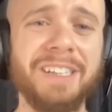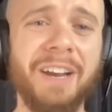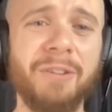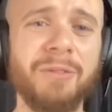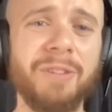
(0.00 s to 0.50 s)
I
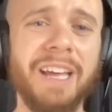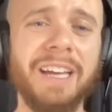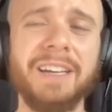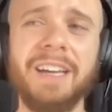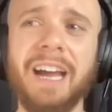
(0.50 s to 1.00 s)
don't
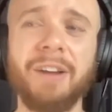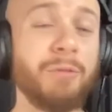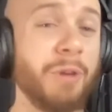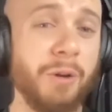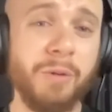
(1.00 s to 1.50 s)
like, I
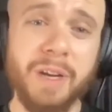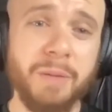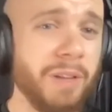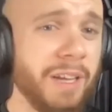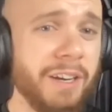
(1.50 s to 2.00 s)
don't know any
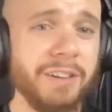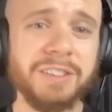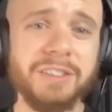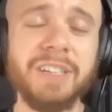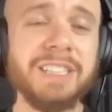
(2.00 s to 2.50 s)

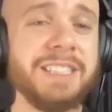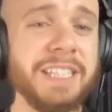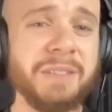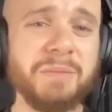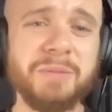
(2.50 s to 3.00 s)
players or any
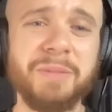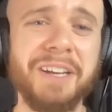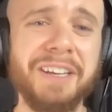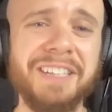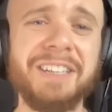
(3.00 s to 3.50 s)
teams, but
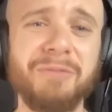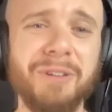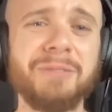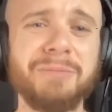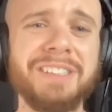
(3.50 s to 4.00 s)
I think
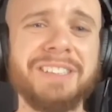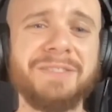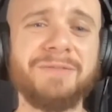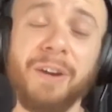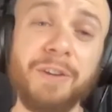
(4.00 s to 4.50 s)
rugby is
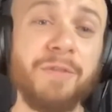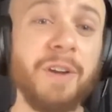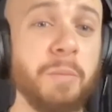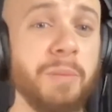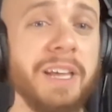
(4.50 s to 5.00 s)
very
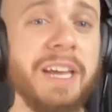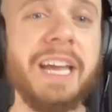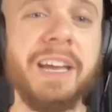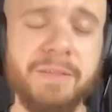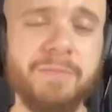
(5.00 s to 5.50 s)
fun to play
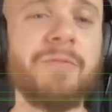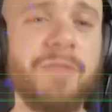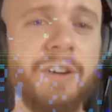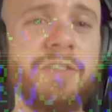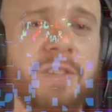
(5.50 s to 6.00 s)
and very